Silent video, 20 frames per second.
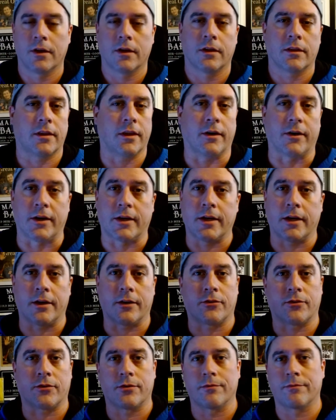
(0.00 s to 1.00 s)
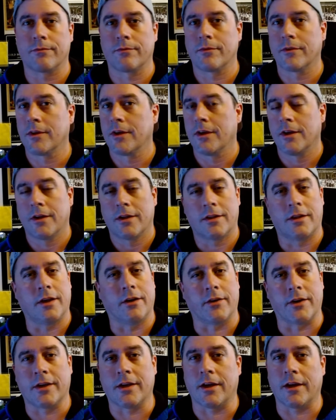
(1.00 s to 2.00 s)
The LA Kings. The
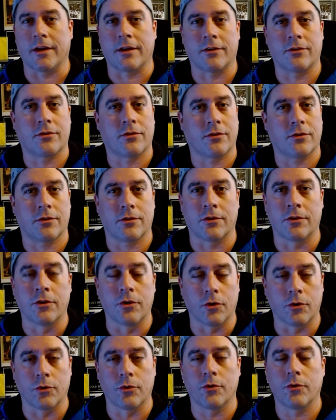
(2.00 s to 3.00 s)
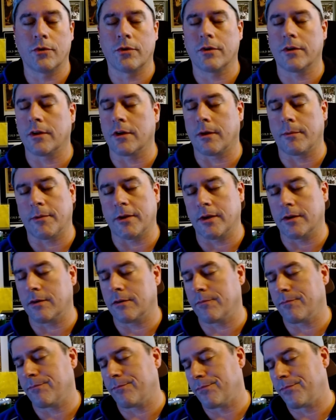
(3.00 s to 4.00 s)
LA Kings knew,
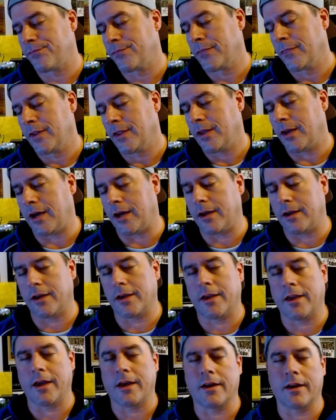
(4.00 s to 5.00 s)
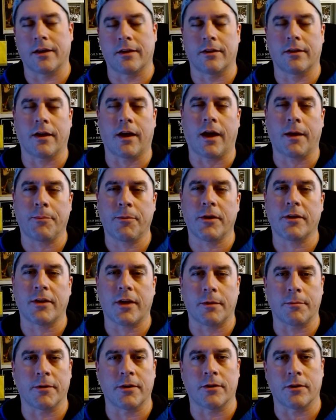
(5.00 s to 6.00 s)
I picked
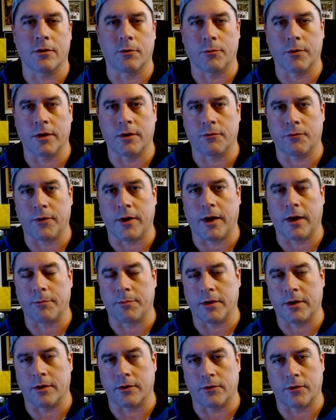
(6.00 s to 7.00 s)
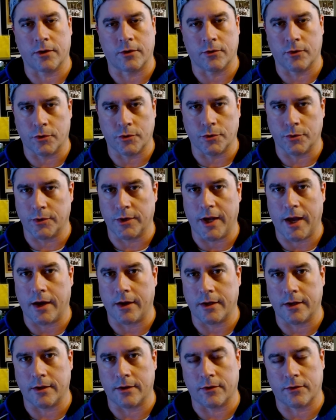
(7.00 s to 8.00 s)
Edmonton to win in 5 because there's no Drew
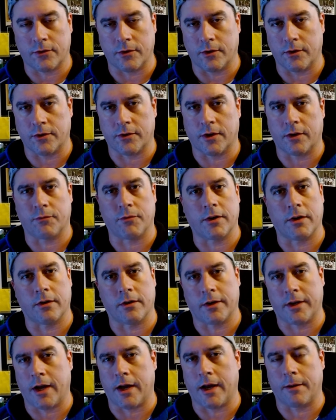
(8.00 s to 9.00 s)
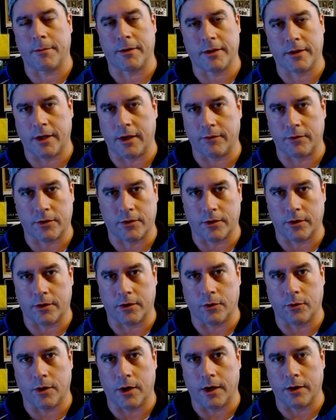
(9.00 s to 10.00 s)
Doughty in the series, and I figured Conor McDavid's going to
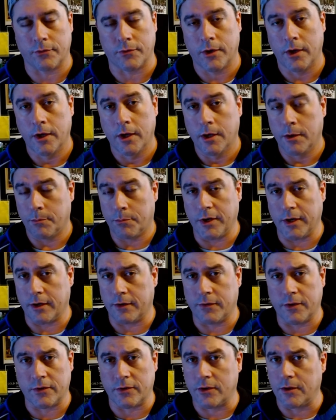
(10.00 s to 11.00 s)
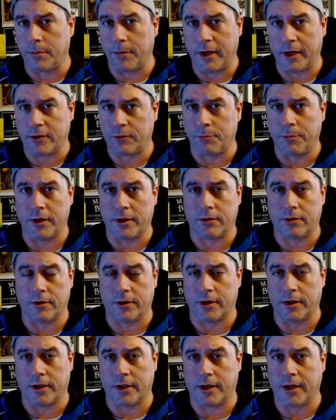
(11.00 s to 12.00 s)
go off. But if this is the Mike Smith you're
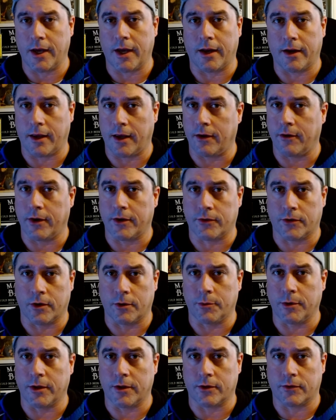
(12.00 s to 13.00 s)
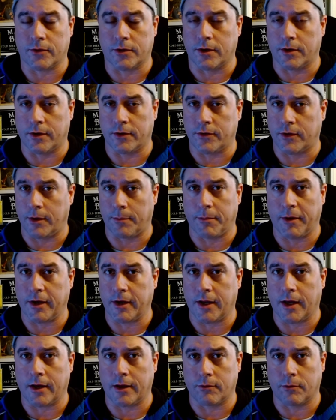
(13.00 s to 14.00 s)
going to get, LA's going to win this series, and it might
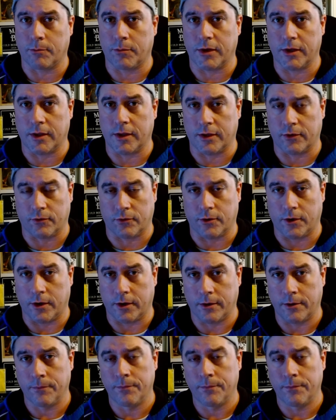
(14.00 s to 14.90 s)
not even be this long.